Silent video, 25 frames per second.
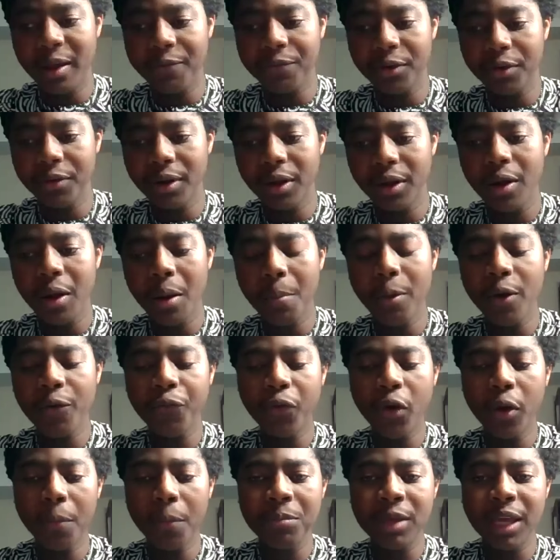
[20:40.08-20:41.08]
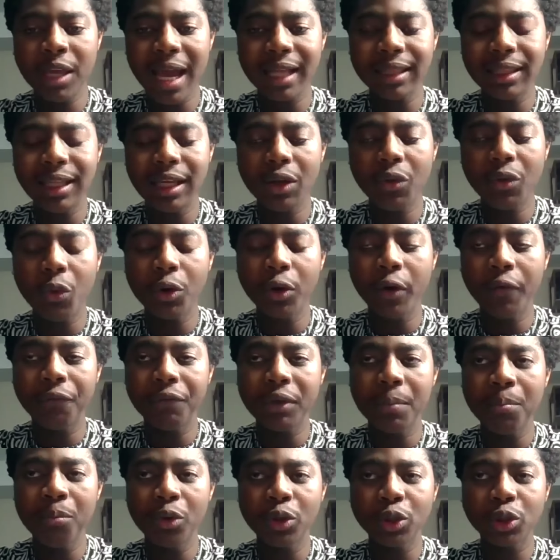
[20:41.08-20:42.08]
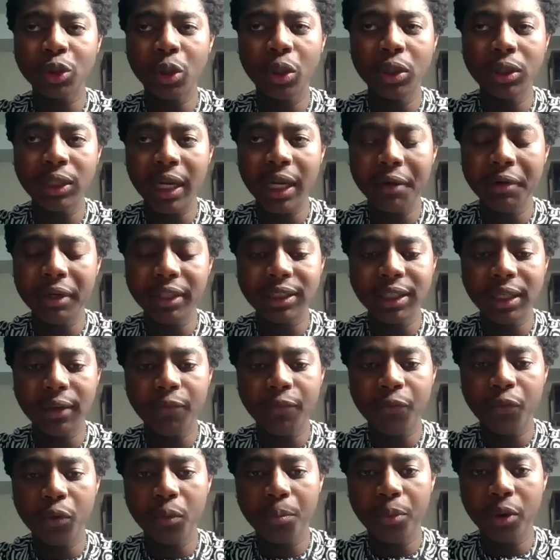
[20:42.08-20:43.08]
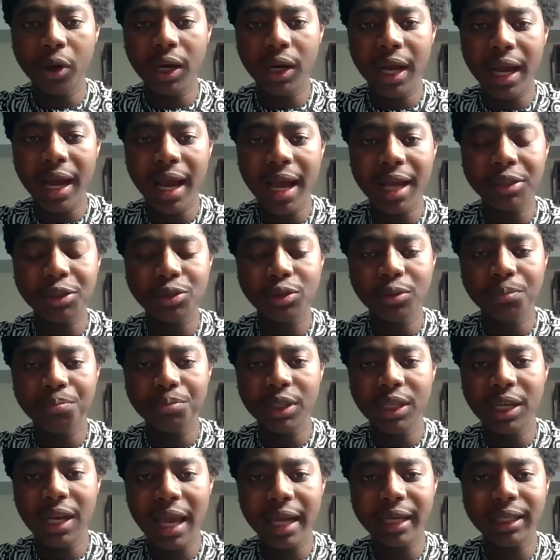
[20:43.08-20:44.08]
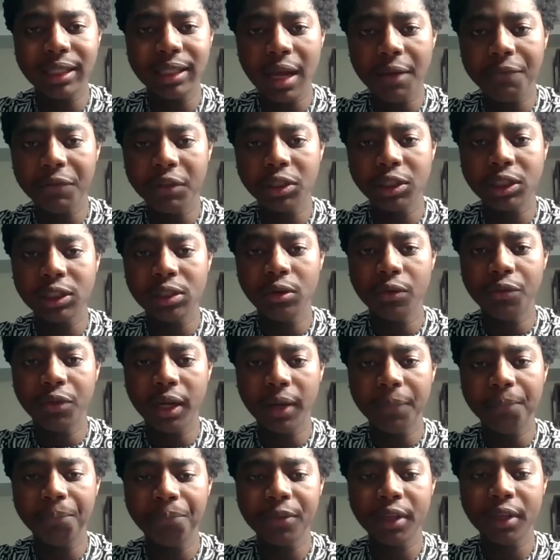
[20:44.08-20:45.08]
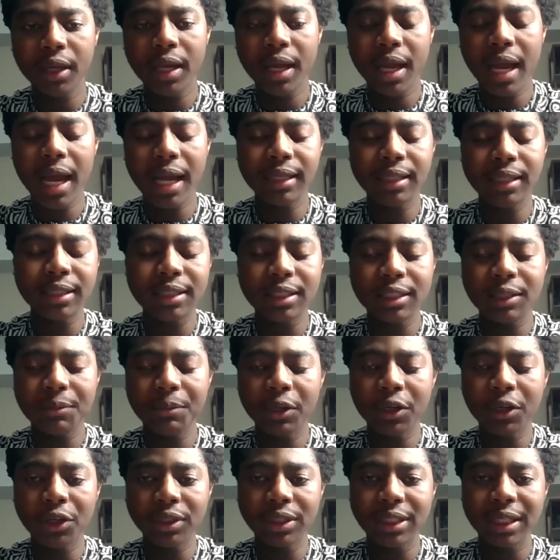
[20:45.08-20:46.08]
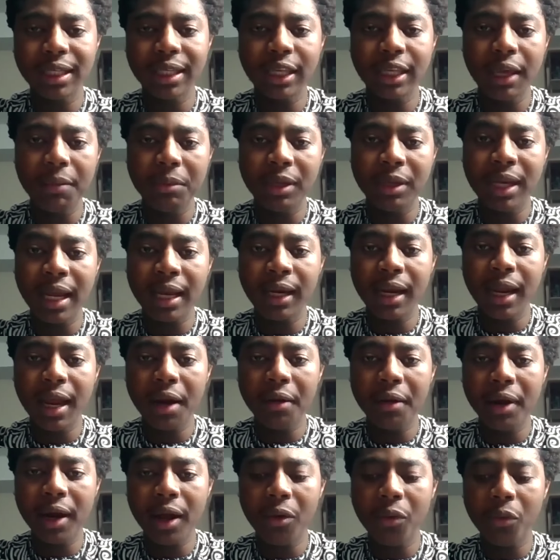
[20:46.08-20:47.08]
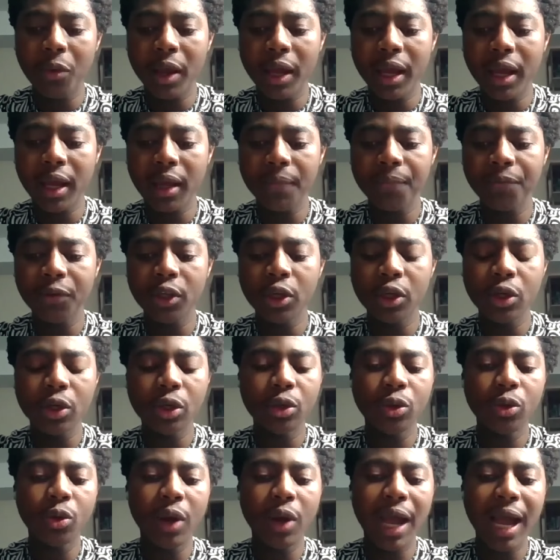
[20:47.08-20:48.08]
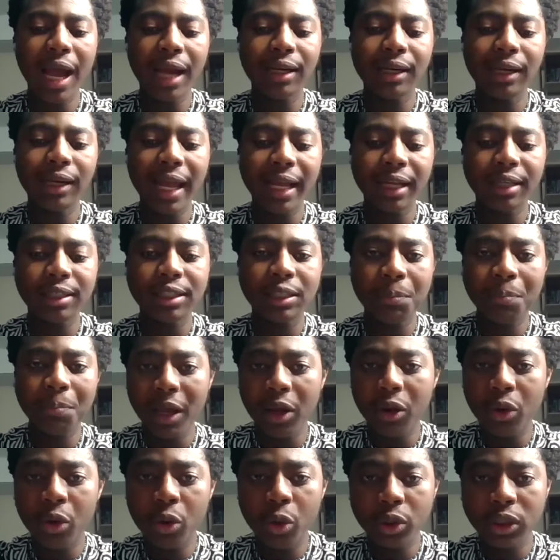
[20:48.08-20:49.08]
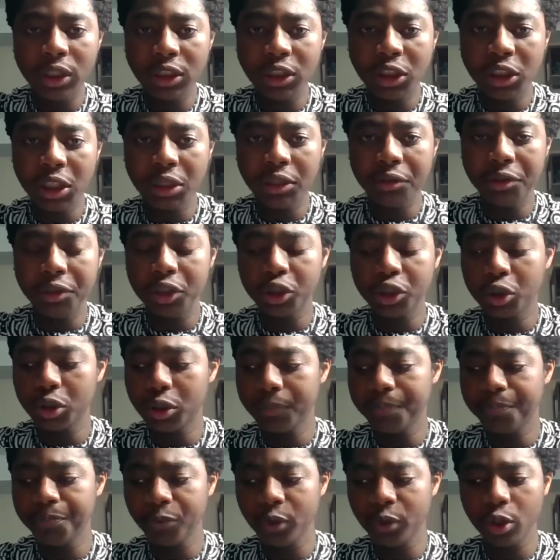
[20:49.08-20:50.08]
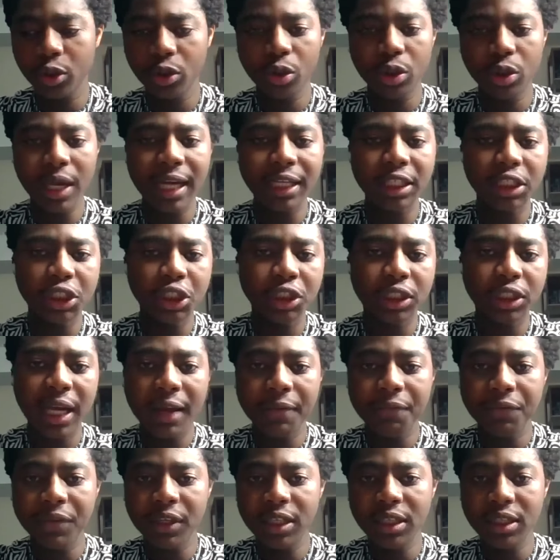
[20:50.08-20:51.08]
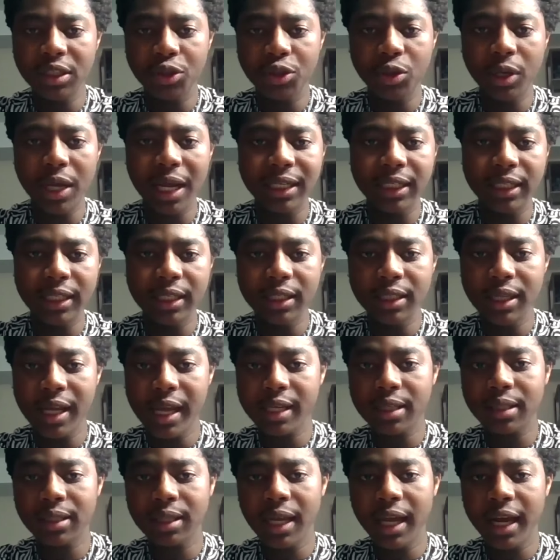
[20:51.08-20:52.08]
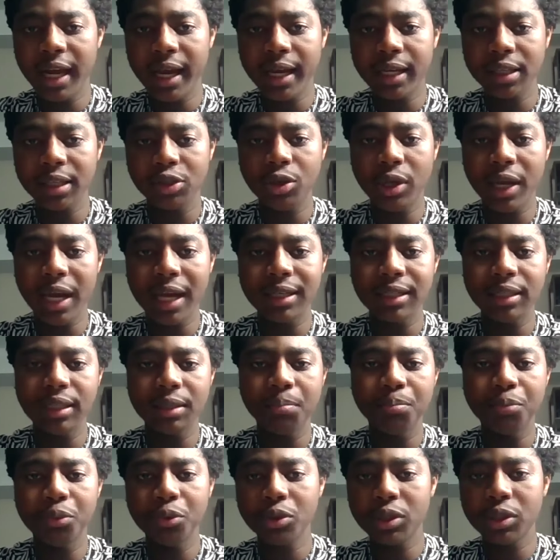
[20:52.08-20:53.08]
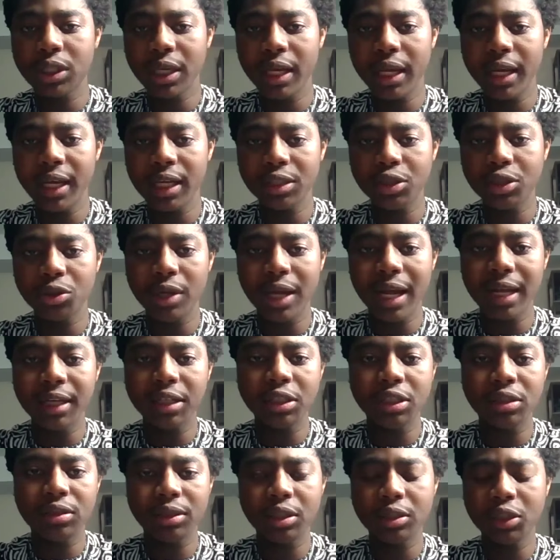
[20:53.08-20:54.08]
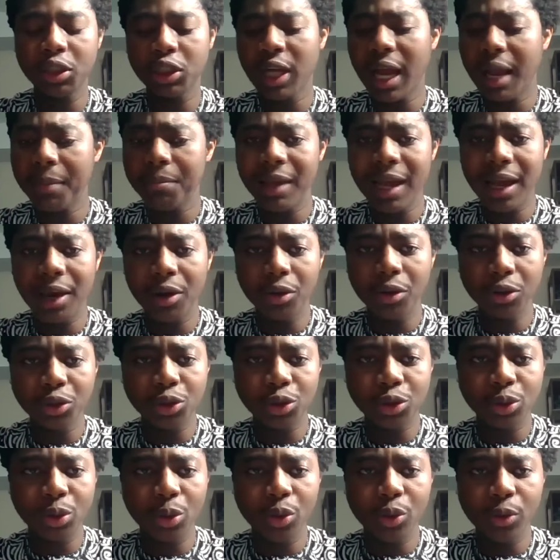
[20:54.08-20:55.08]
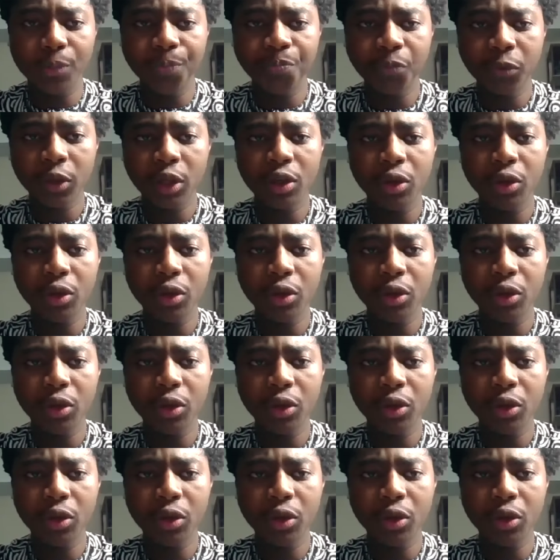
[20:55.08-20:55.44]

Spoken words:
my favorite. But for me, I think one of the most underrated footballer has to be like David Silva. And this is because he came in an era where you had like Spain golden generation. You had the Xavis, you had the Iniestas, you had the Busquets, you had Xabi Alonso,